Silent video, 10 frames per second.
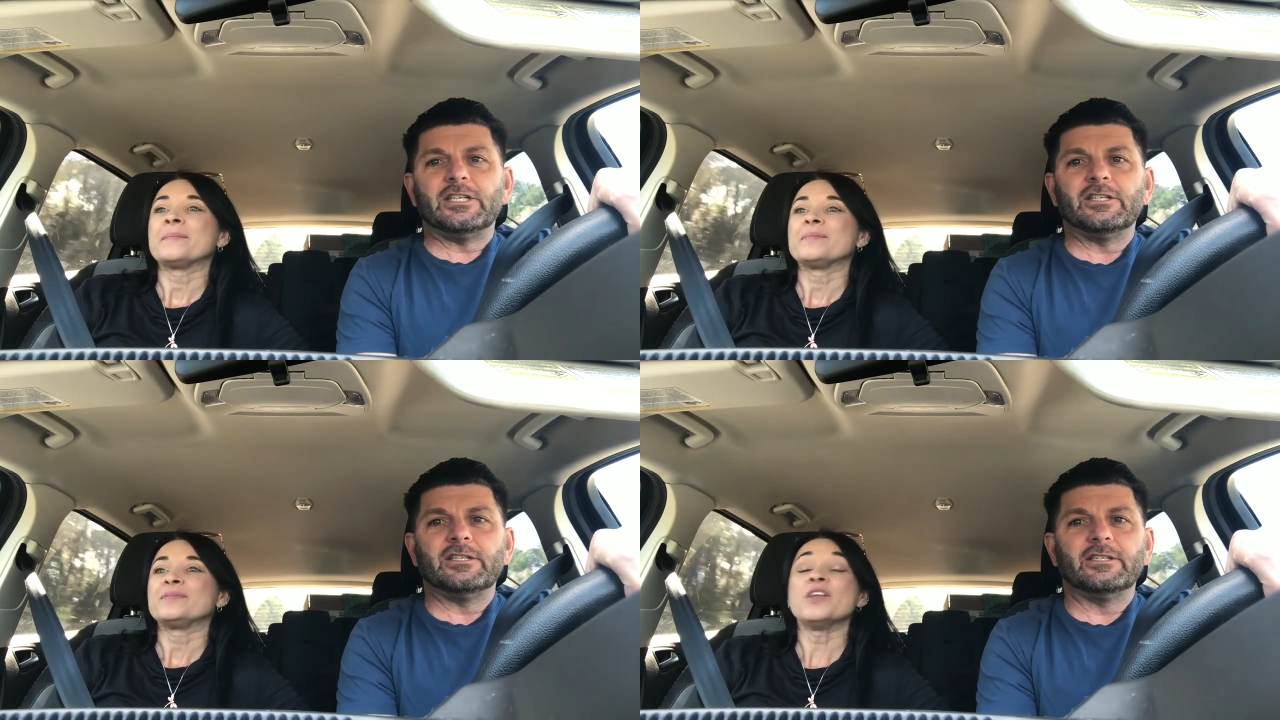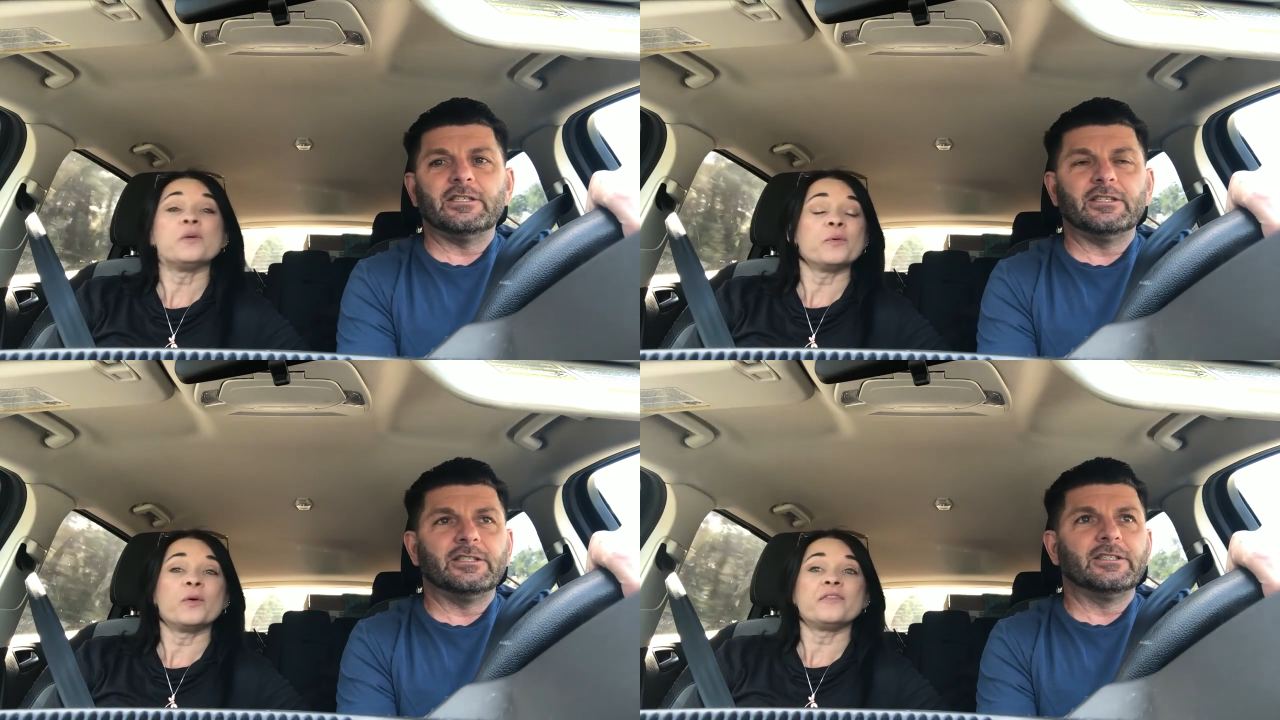Speaker 1: is.
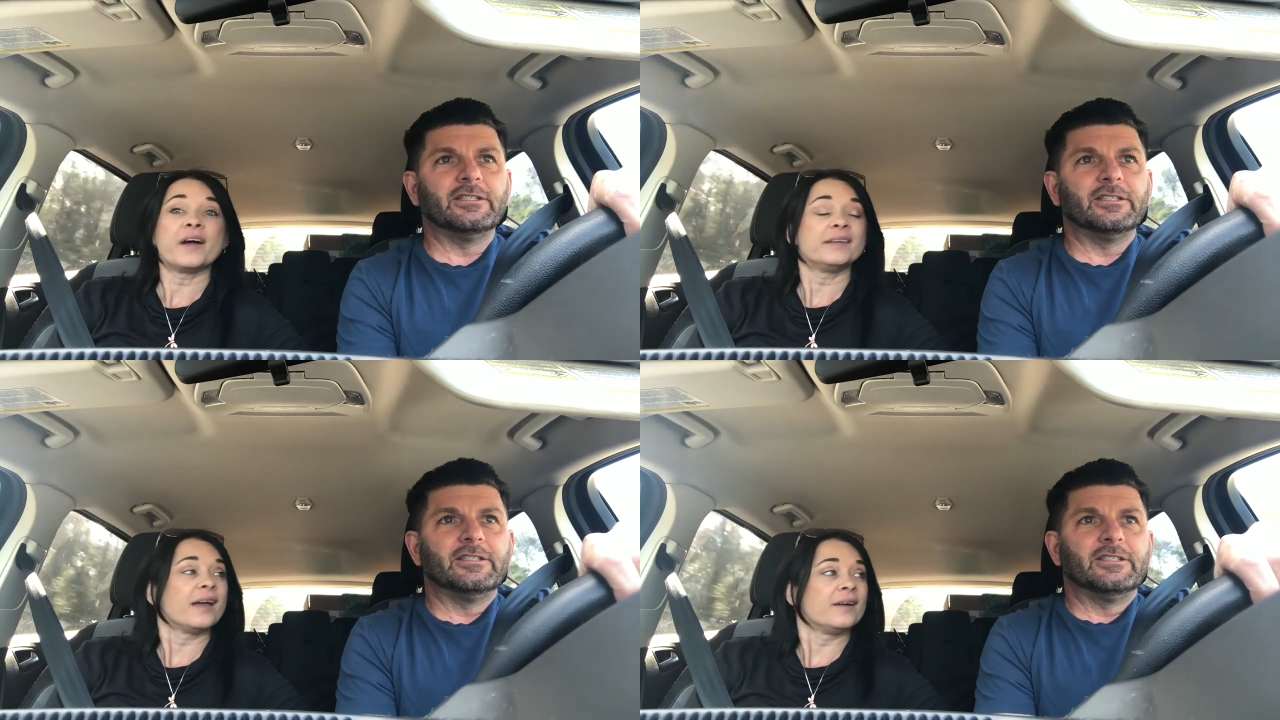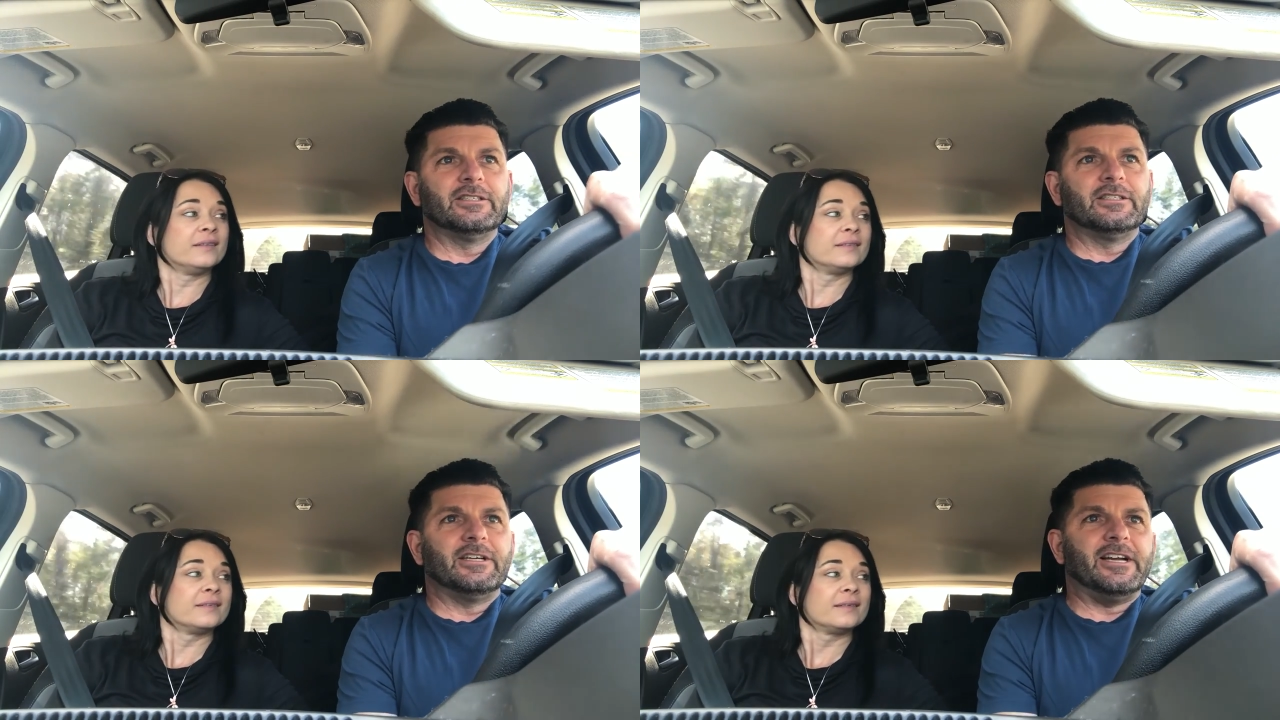
Speaker 2: No, but we'll find
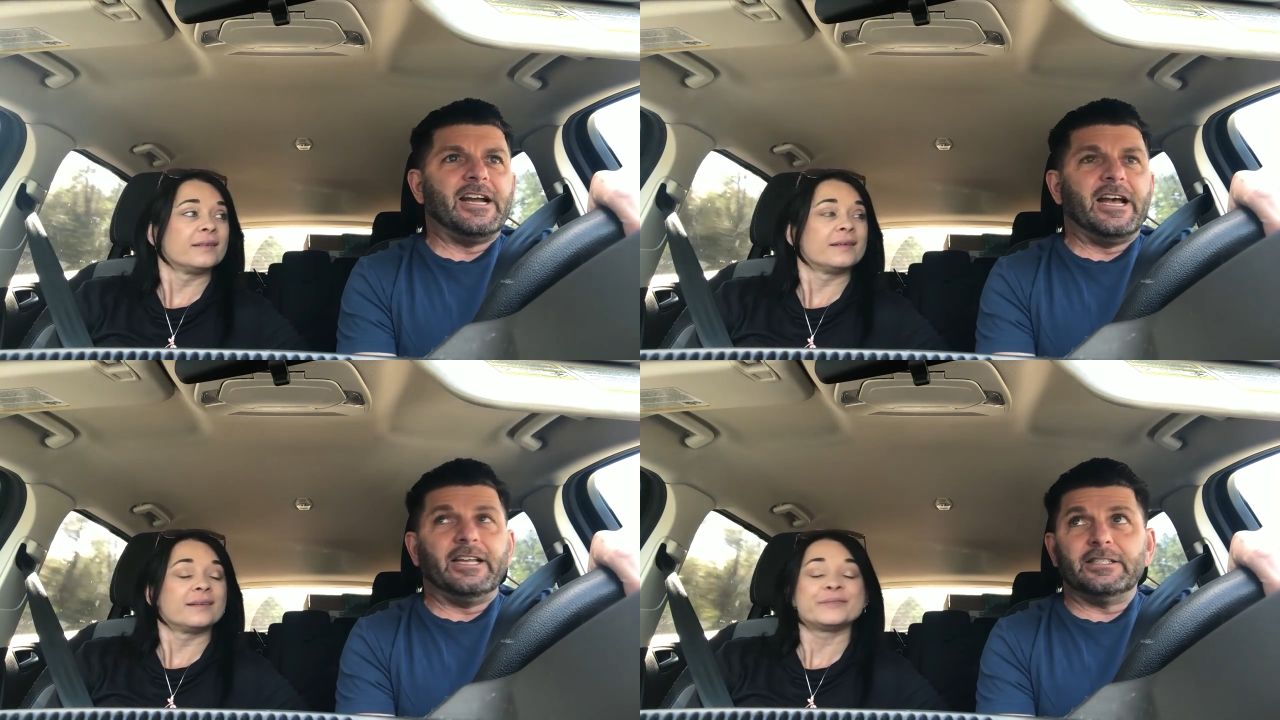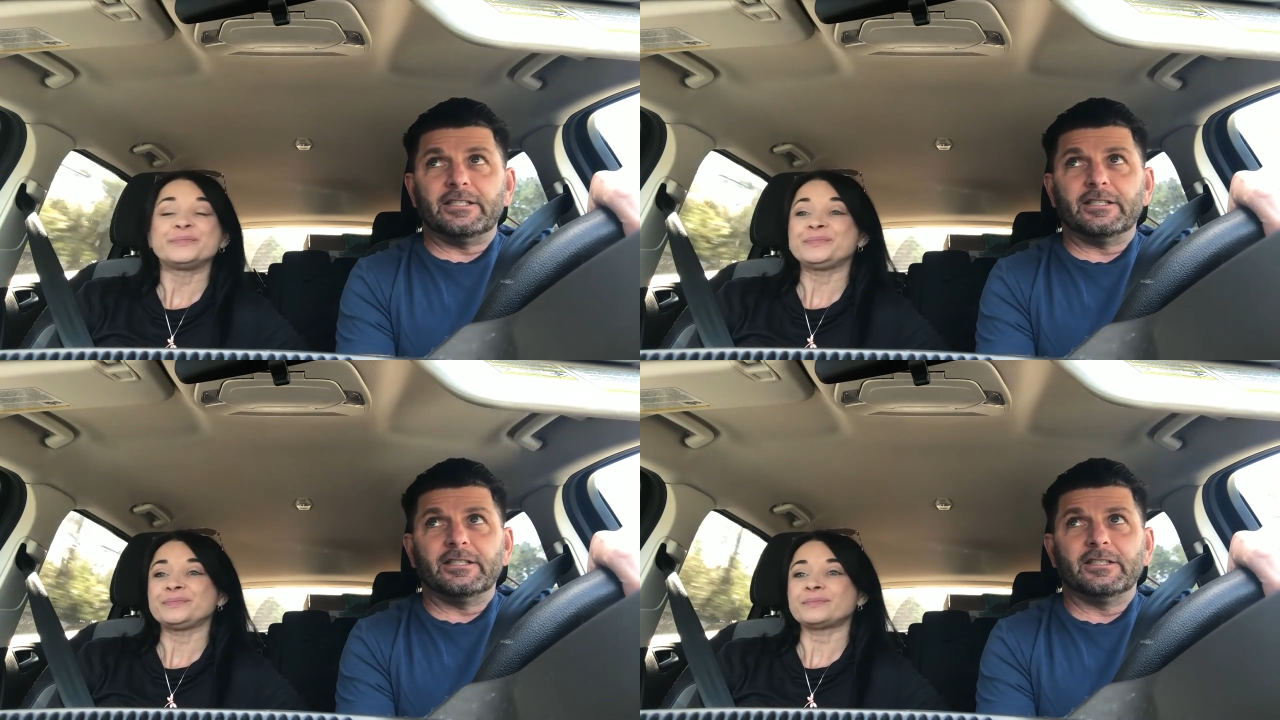out.
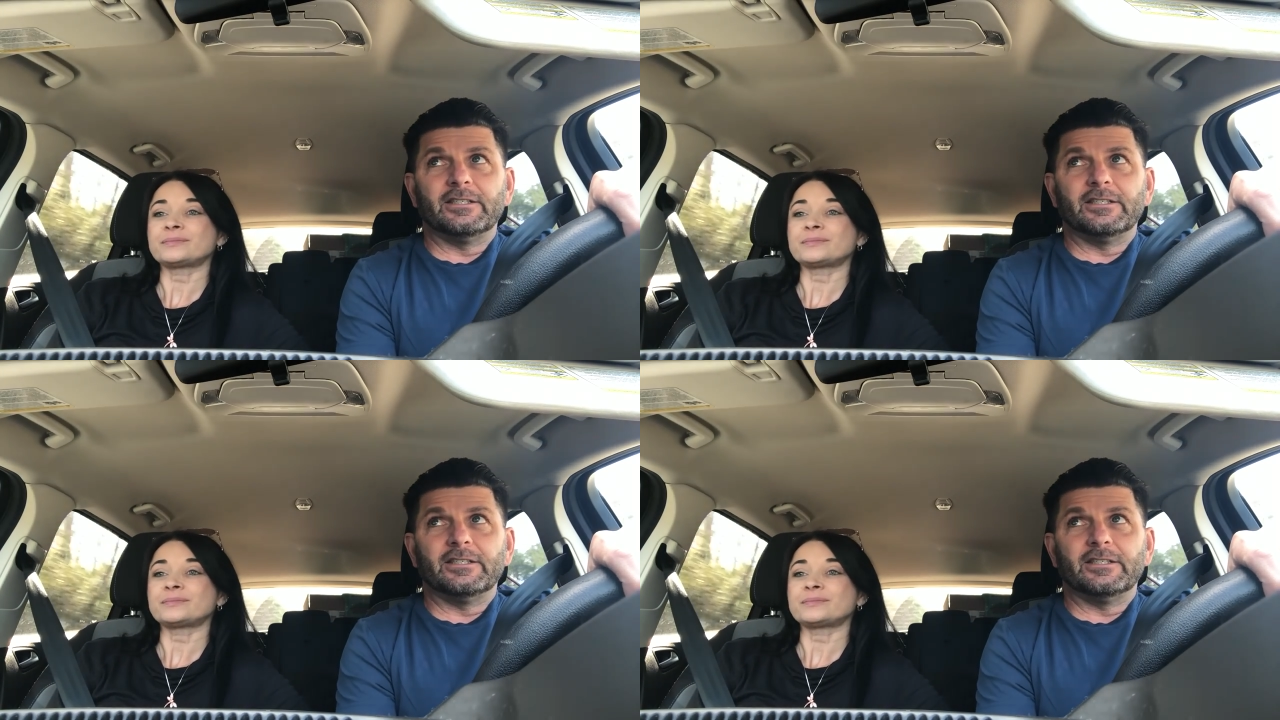
Speaker 1: And